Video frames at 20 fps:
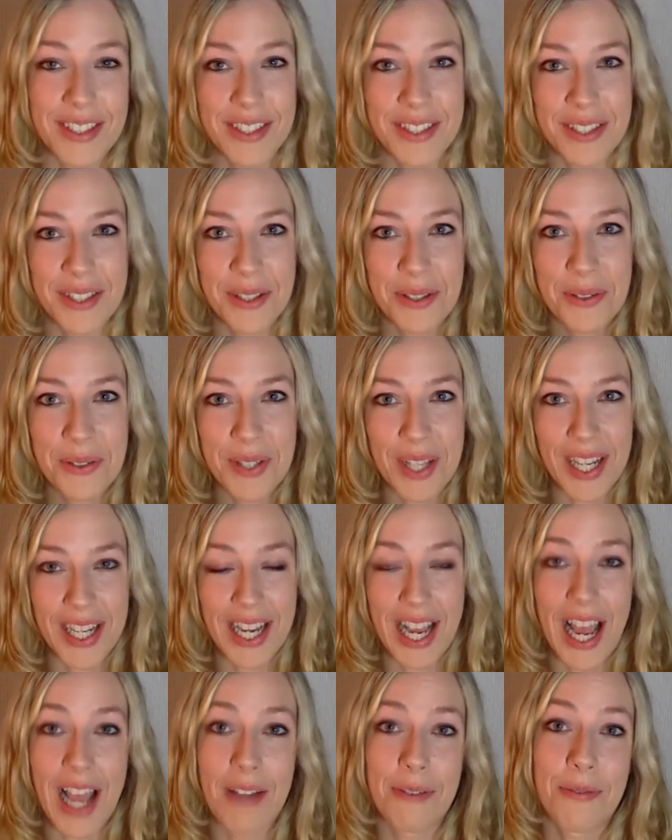you know, like
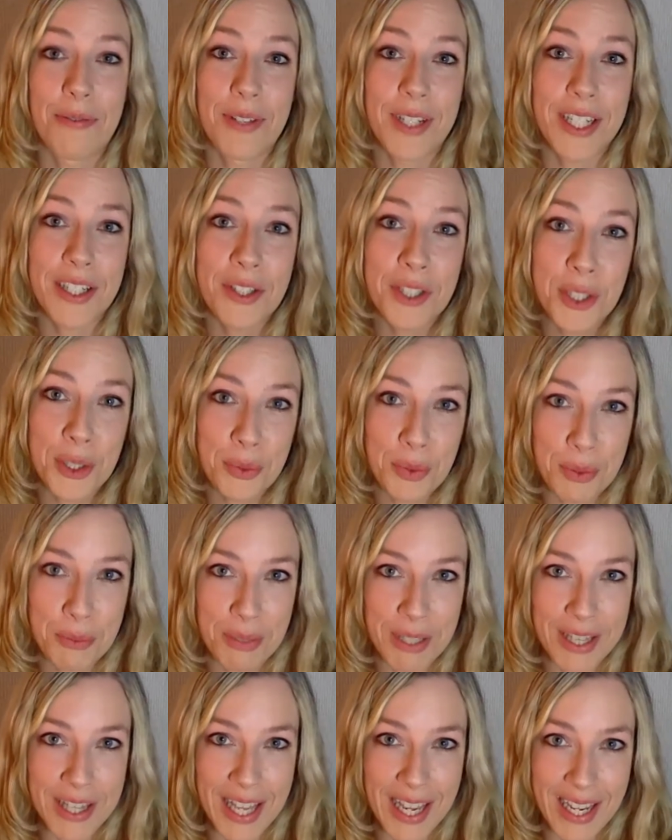I figured you would
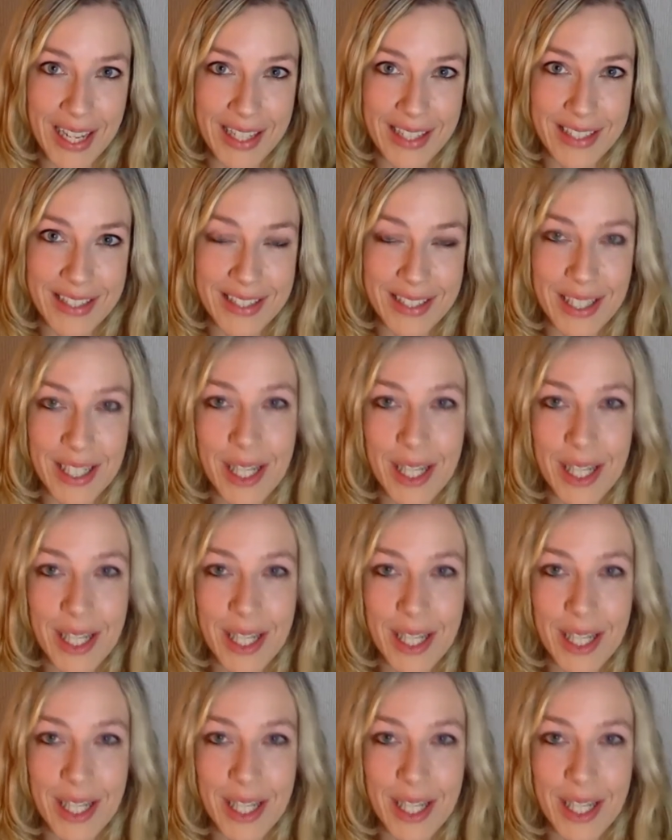be late